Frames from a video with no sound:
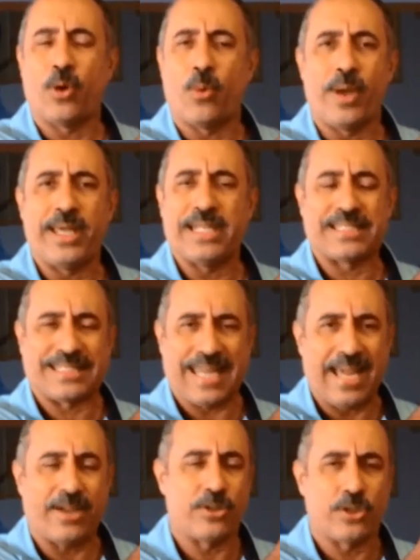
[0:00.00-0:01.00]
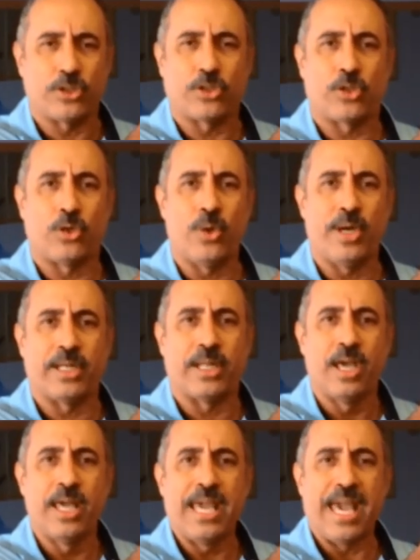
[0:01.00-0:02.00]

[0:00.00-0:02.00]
Don't wait a second, just do it.